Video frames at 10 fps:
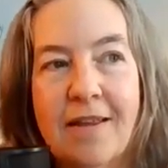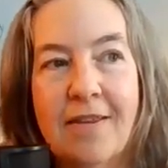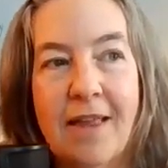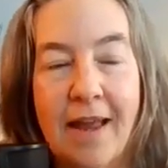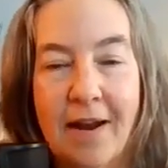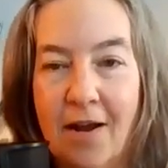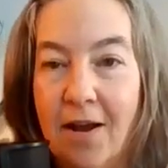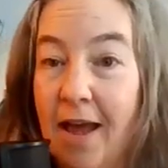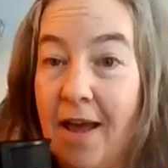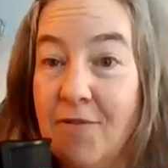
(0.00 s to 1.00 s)
that
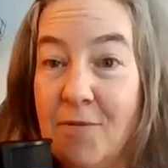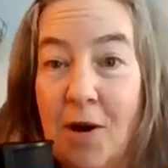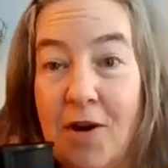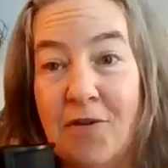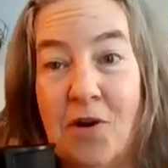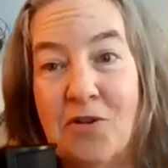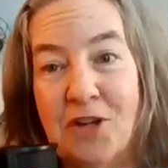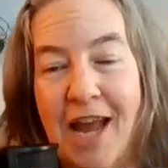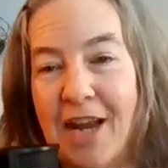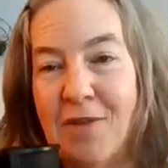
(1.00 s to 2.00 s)
every part of
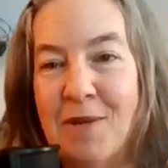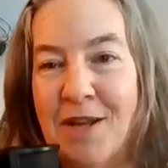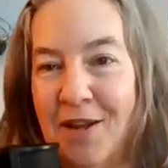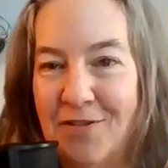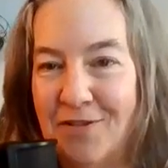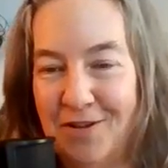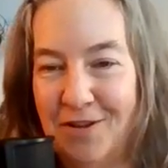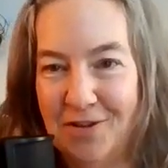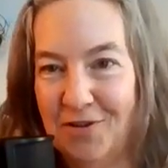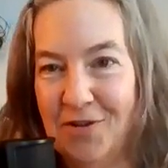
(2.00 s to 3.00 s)
coaching had to be done
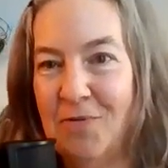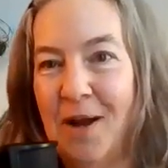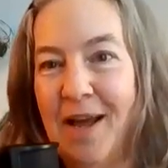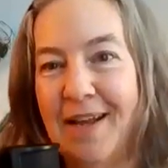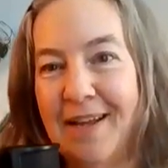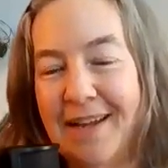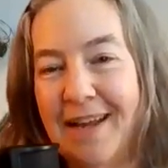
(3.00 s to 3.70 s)
a certain way,